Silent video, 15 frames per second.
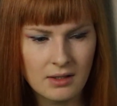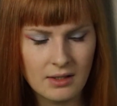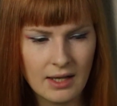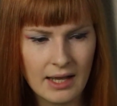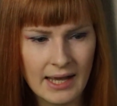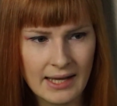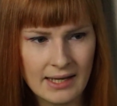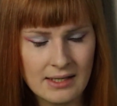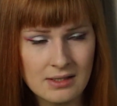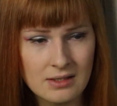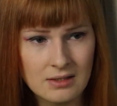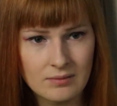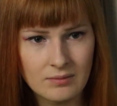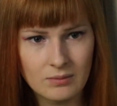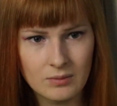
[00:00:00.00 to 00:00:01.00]

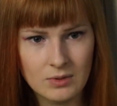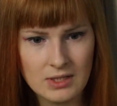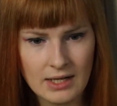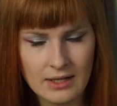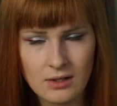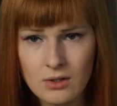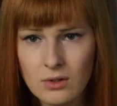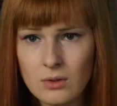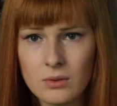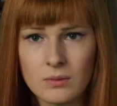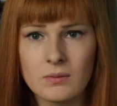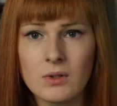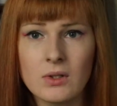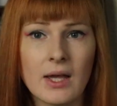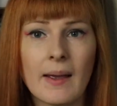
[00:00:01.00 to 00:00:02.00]
and was like, cool,
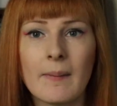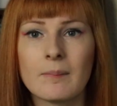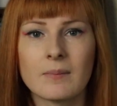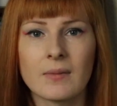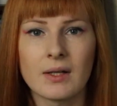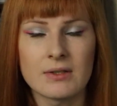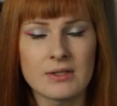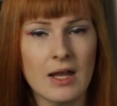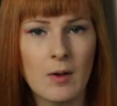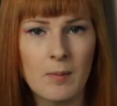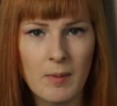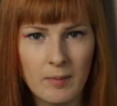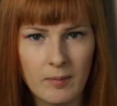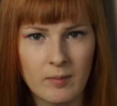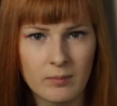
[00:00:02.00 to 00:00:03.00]
okay, I'll set up
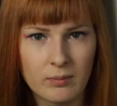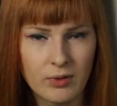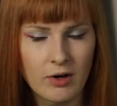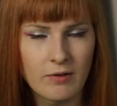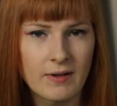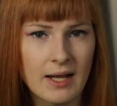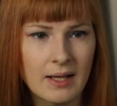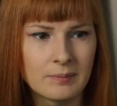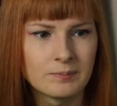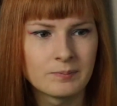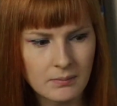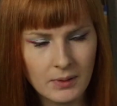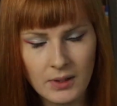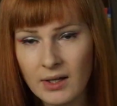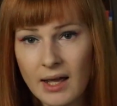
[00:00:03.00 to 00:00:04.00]
a profile.
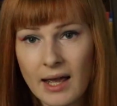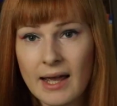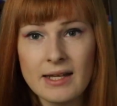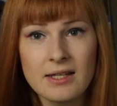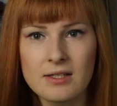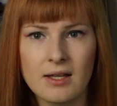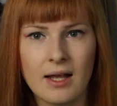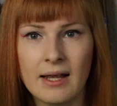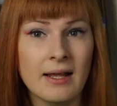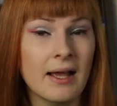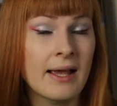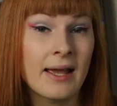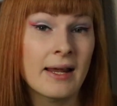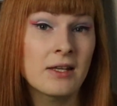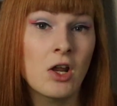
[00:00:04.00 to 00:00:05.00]
But I
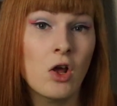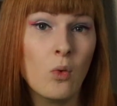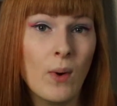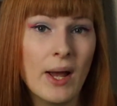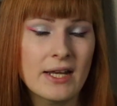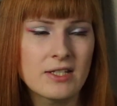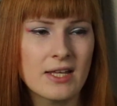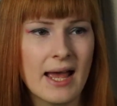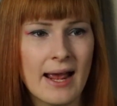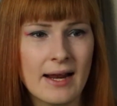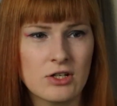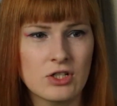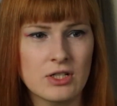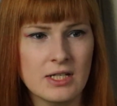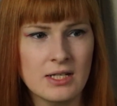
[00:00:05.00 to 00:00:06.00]
had nowhere to
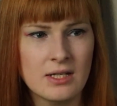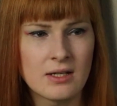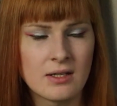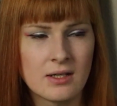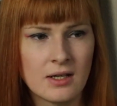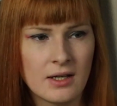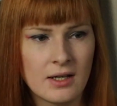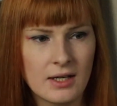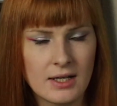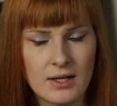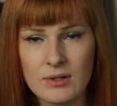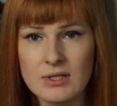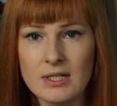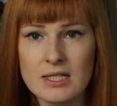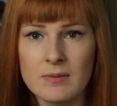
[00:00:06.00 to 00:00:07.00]
actually,
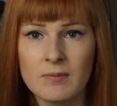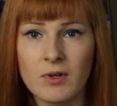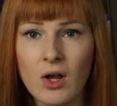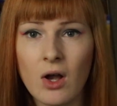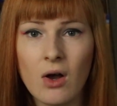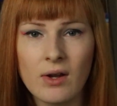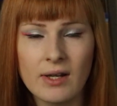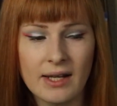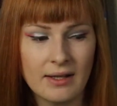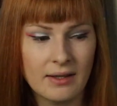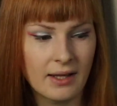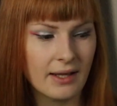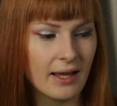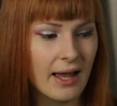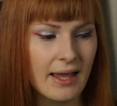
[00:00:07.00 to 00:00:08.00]
sit and record it.
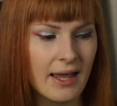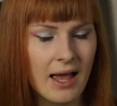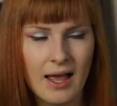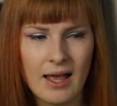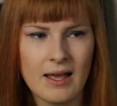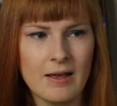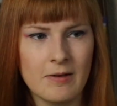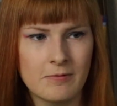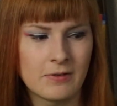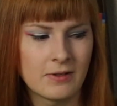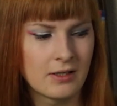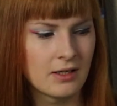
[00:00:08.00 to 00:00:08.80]
Like, I have